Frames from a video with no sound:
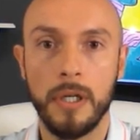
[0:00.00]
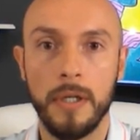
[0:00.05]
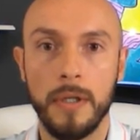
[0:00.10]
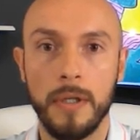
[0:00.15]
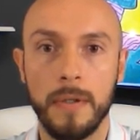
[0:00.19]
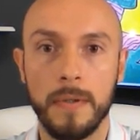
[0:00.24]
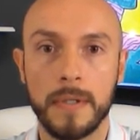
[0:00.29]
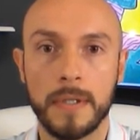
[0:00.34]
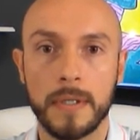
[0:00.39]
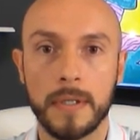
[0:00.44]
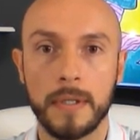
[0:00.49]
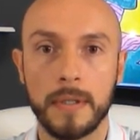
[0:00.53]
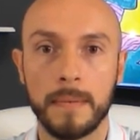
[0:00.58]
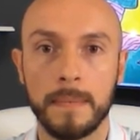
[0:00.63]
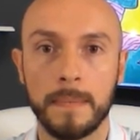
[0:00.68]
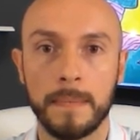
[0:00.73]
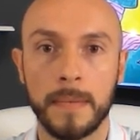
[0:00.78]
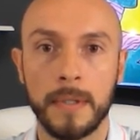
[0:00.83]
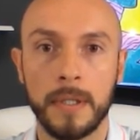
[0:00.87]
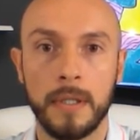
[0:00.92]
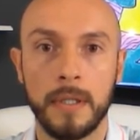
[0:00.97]
close.
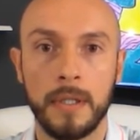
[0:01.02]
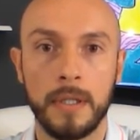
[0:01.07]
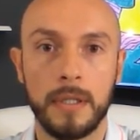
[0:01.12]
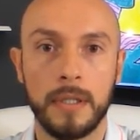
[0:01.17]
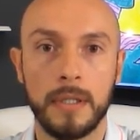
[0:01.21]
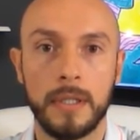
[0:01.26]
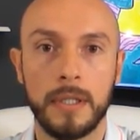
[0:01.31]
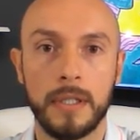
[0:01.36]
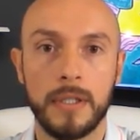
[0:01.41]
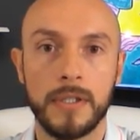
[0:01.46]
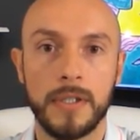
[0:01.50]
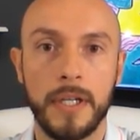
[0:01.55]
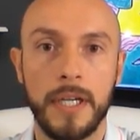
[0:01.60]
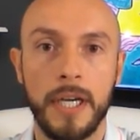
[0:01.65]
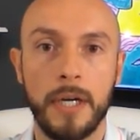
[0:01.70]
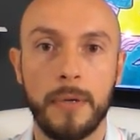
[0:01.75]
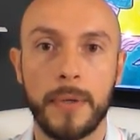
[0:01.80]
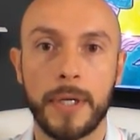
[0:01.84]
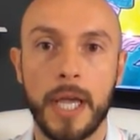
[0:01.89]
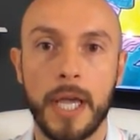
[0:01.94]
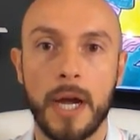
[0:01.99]
So
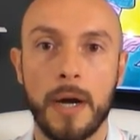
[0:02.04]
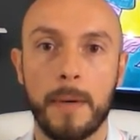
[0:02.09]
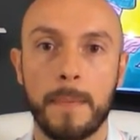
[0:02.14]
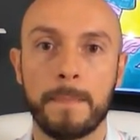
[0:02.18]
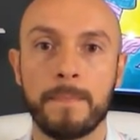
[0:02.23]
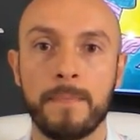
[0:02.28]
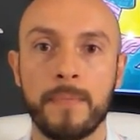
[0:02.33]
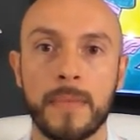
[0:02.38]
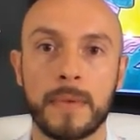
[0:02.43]
here we go.